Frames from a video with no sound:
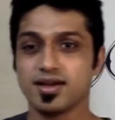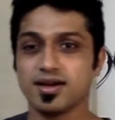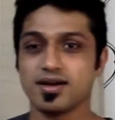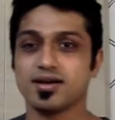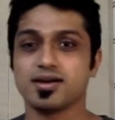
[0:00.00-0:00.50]

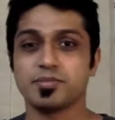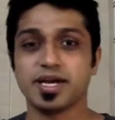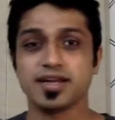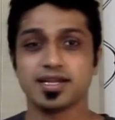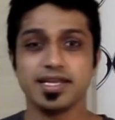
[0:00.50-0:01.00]

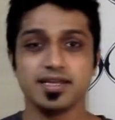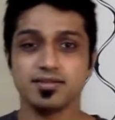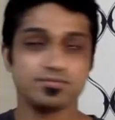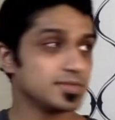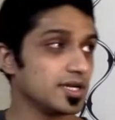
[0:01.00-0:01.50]
Apparently,
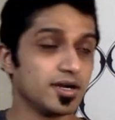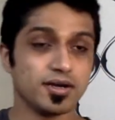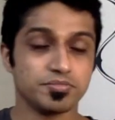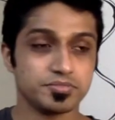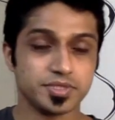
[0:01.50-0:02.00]

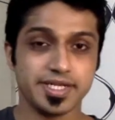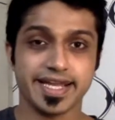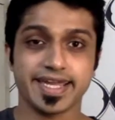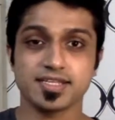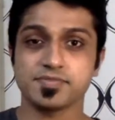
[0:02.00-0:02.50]

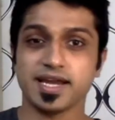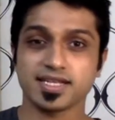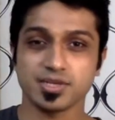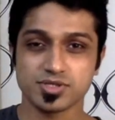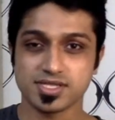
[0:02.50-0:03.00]
decades back,
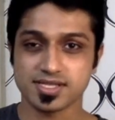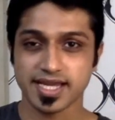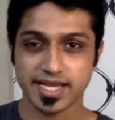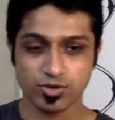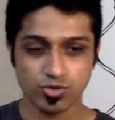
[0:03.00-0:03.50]
there was this
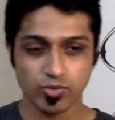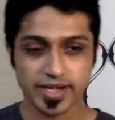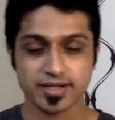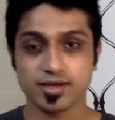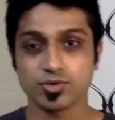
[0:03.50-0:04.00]
guy who went
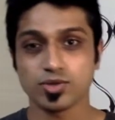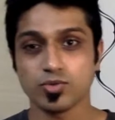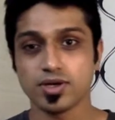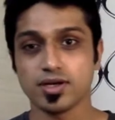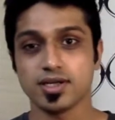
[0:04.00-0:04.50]
around the
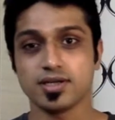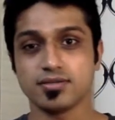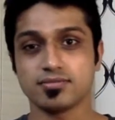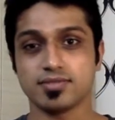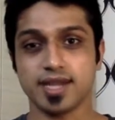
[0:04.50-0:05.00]
world
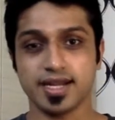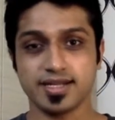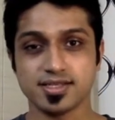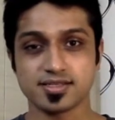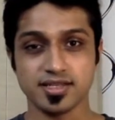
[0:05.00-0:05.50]
and did
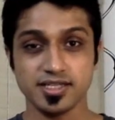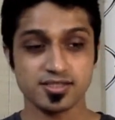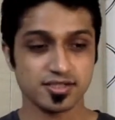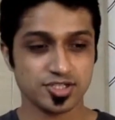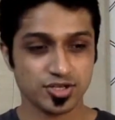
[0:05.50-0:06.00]
this
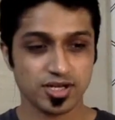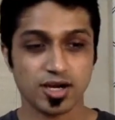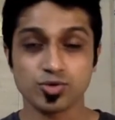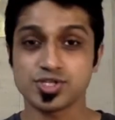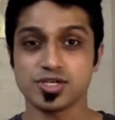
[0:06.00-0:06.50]
research on
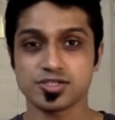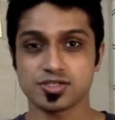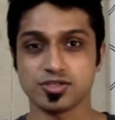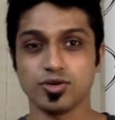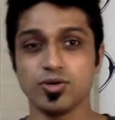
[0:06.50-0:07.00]
how churches
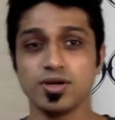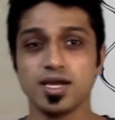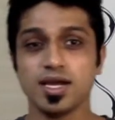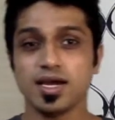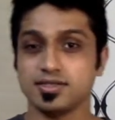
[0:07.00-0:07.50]
grow.
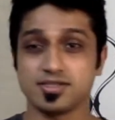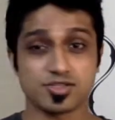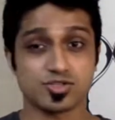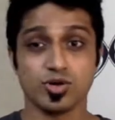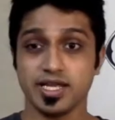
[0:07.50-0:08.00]
This is a
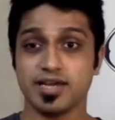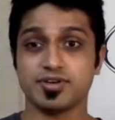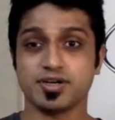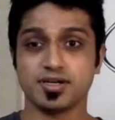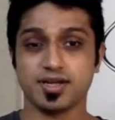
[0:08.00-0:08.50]
story I've heard.